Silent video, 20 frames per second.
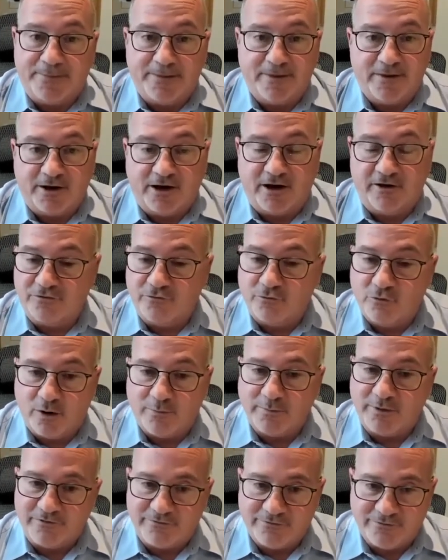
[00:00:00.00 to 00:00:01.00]
because
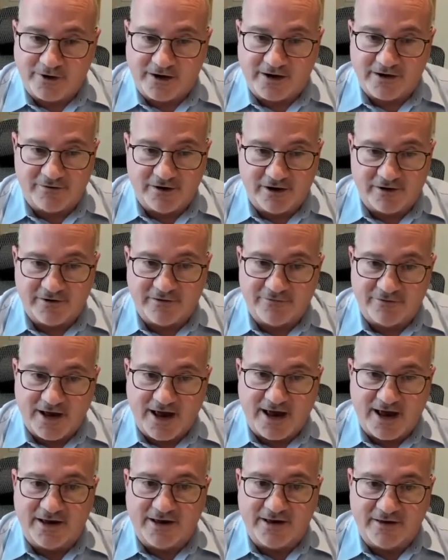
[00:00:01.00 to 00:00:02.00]
normally forgiveness of
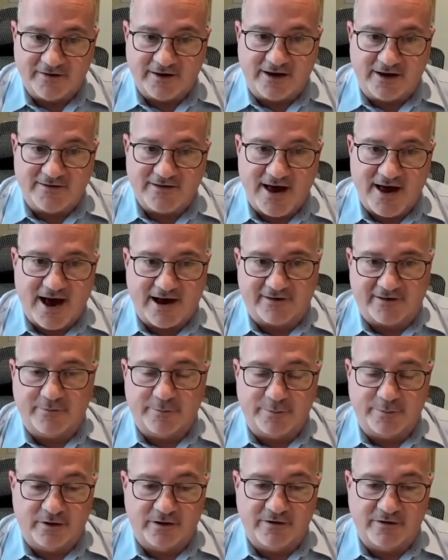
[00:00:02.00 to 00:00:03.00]
debt is a
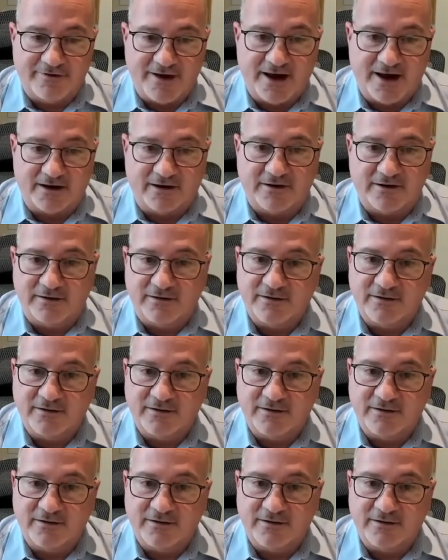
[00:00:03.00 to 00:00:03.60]
taxable event